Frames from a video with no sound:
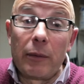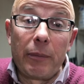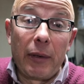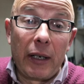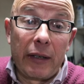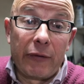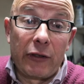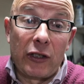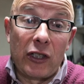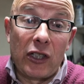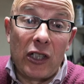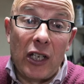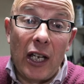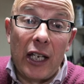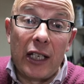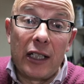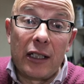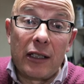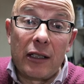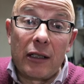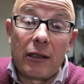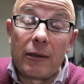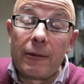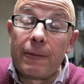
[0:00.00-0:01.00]
a bit of a
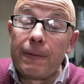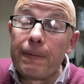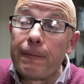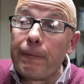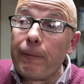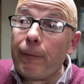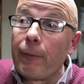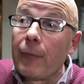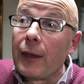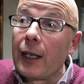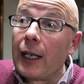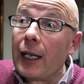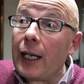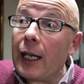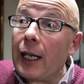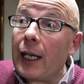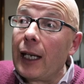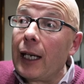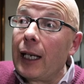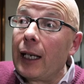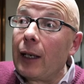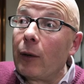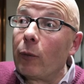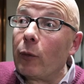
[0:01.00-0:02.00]
state.
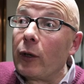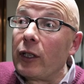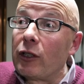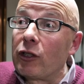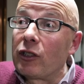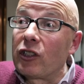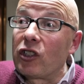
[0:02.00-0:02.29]
We'd